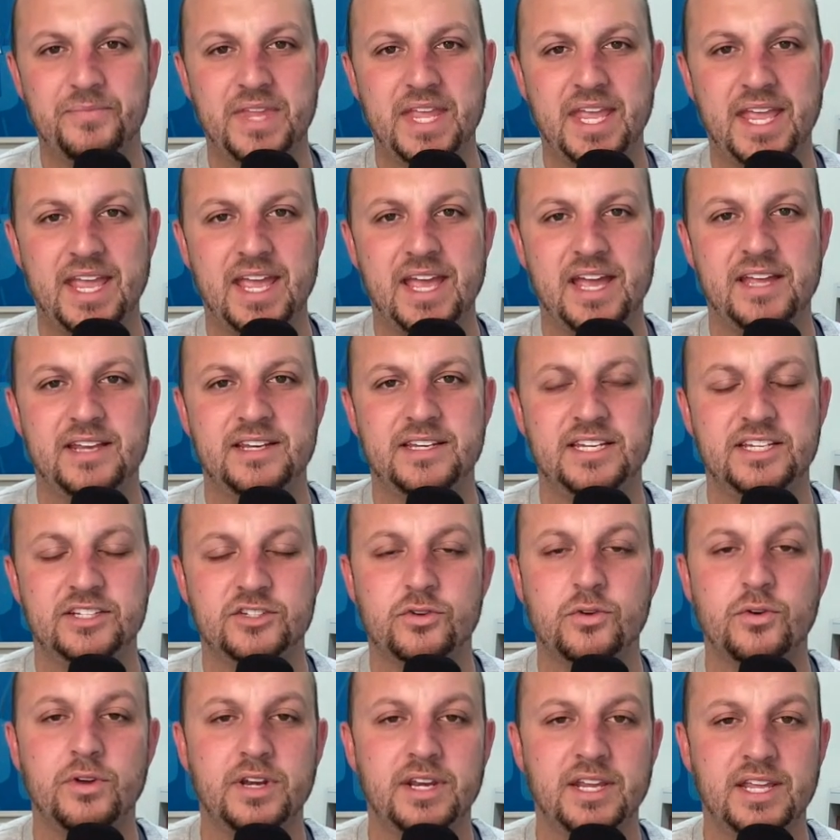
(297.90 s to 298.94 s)
and it's
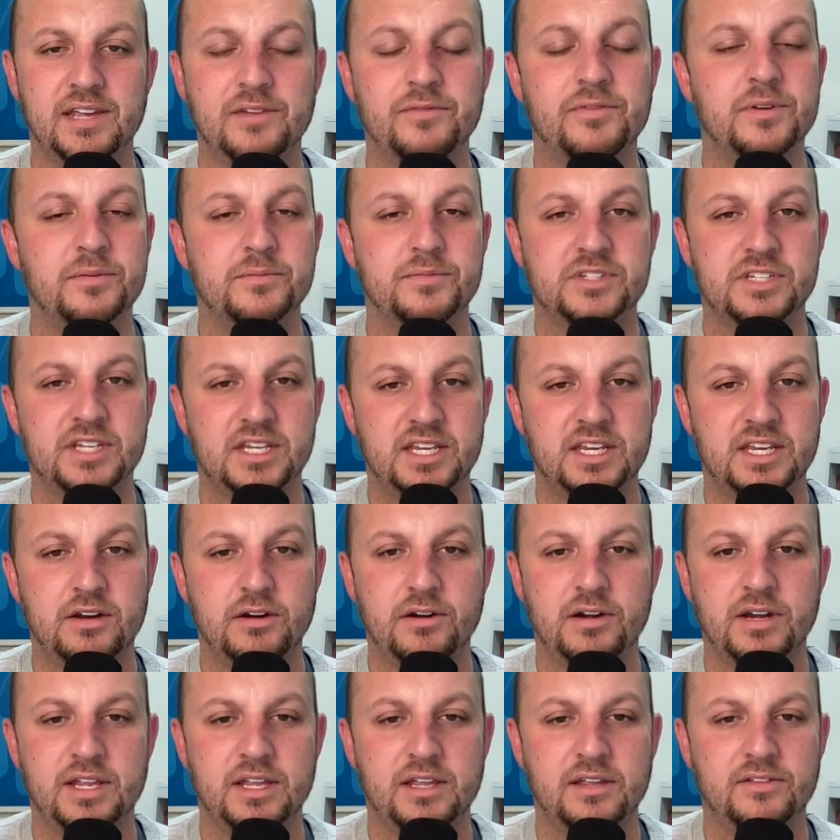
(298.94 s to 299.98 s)
going to give him
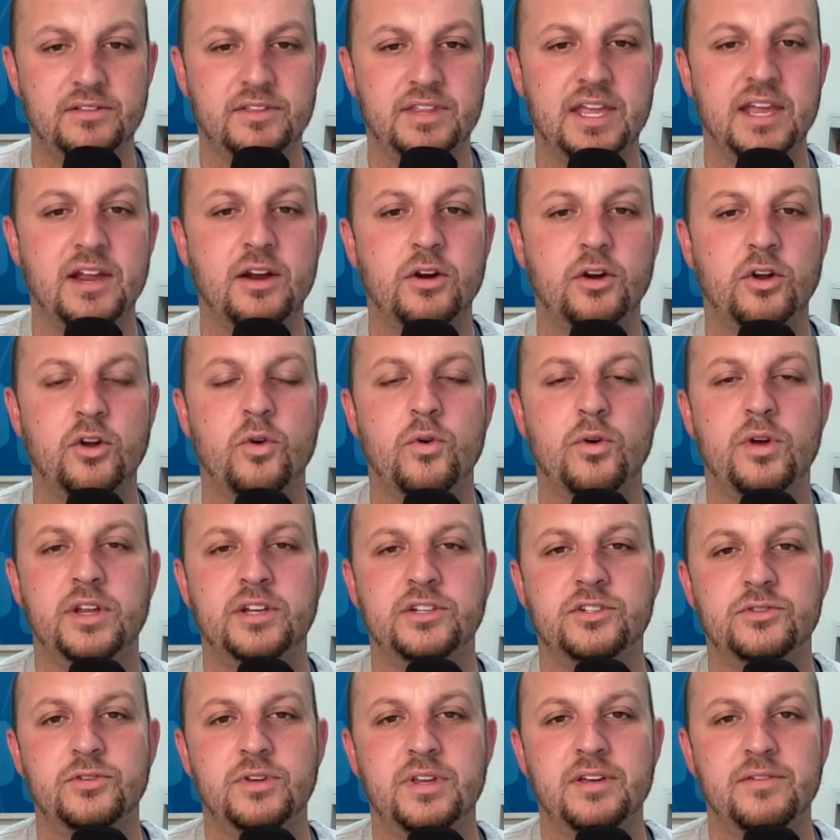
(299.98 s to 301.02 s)
security. They are going
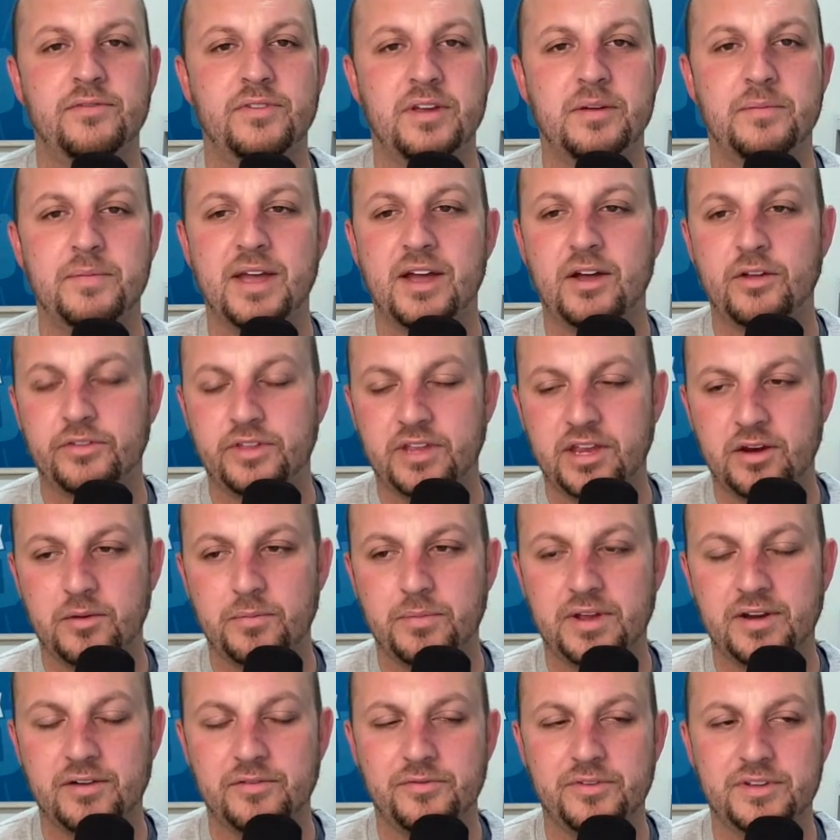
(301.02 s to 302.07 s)
to give him health care
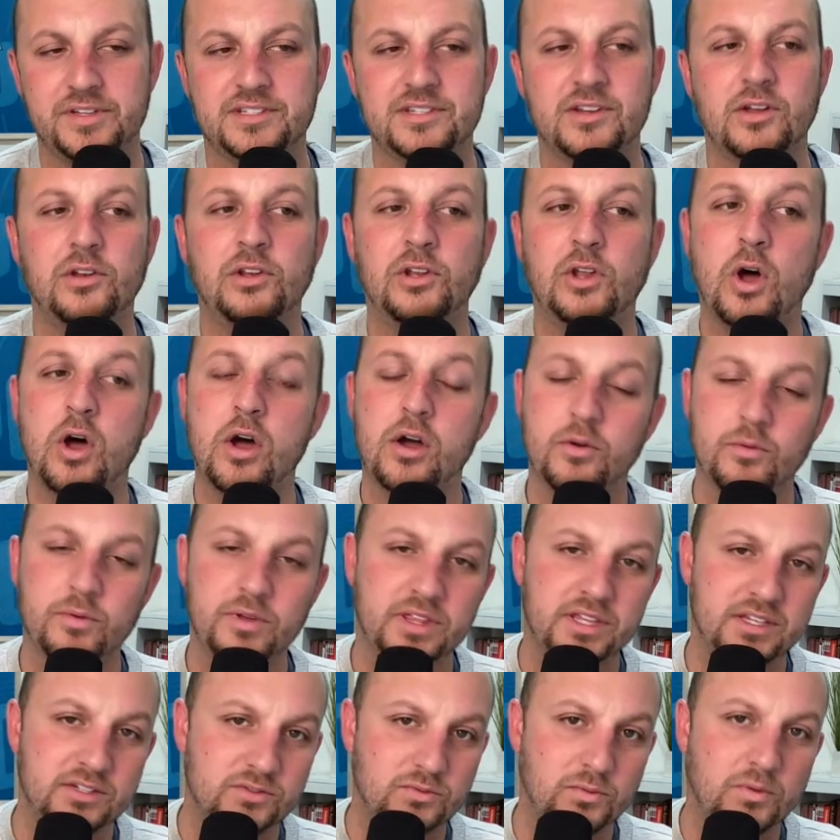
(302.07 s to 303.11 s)
benefits along with
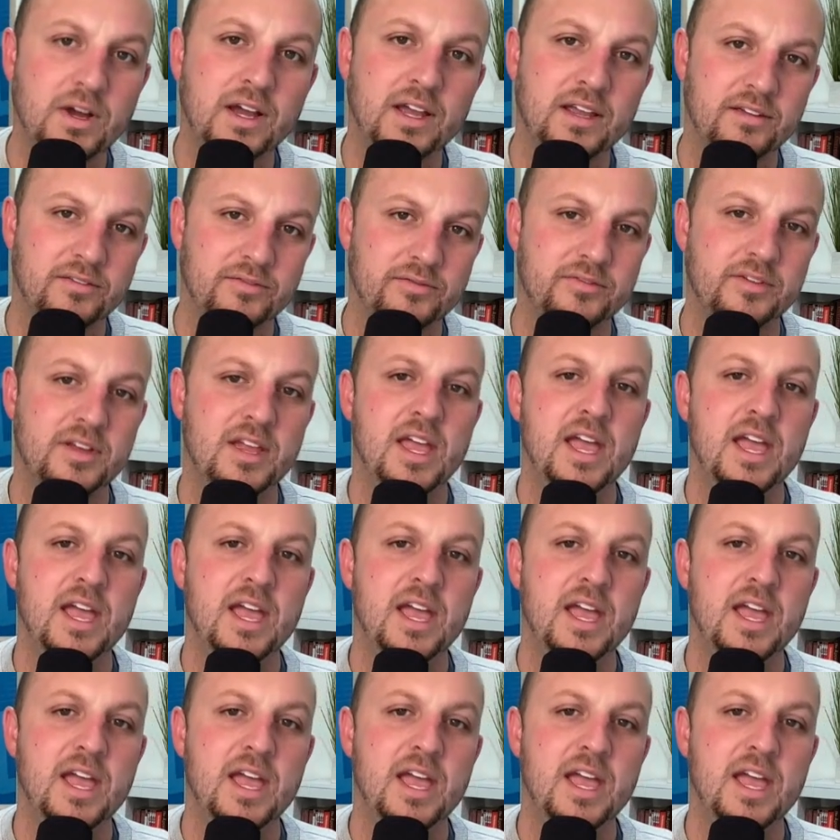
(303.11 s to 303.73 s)
his wife.